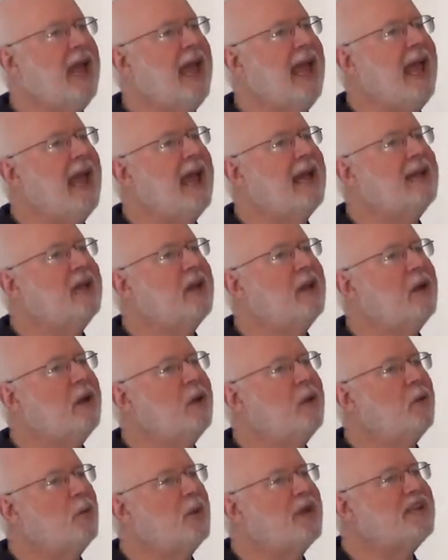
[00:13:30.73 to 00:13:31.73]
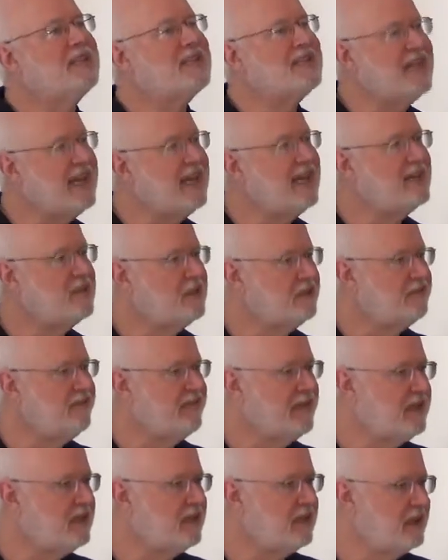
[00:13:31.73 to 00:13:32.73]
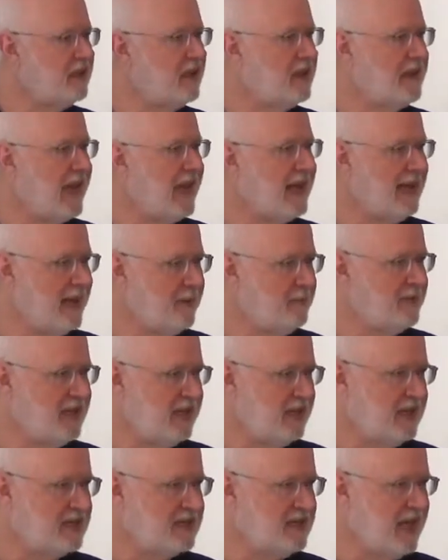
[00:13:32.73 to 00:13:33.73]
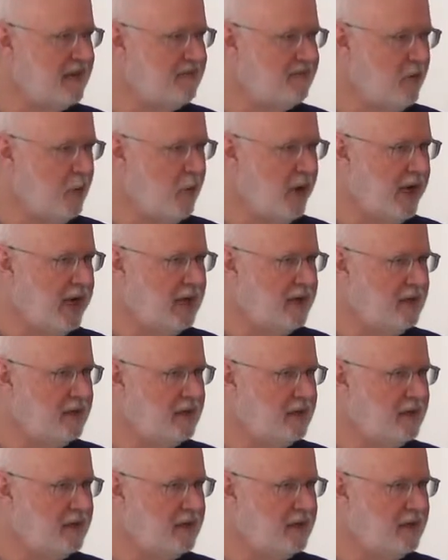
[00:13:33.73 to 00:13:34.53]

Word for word: And we seek to fill that emptiness, that void.